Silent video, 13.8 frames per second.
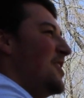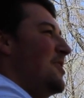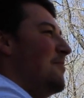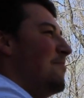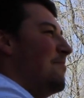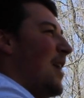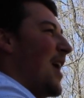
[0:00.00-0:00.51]

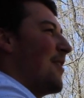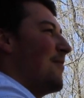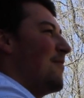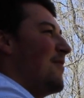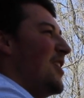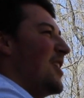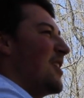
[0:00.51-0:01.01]
You bottom
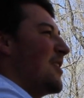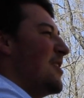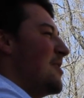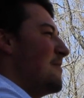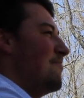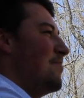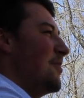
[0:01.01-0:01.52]
feeding,
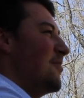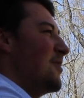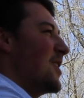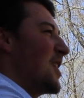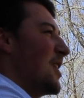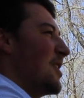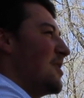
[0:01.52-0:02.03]
boot
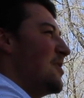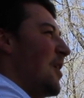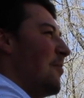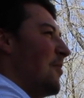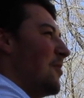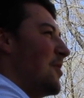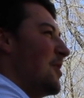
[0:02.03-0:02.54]
licking,
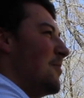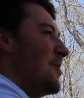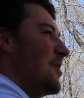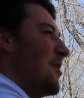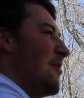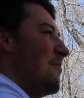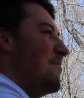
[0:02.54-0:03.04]
double
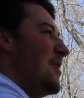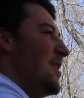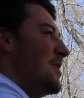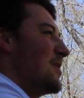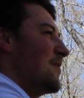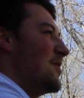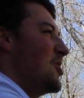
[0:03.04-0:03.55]
dimmadome
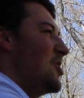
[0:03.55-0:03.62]
piece of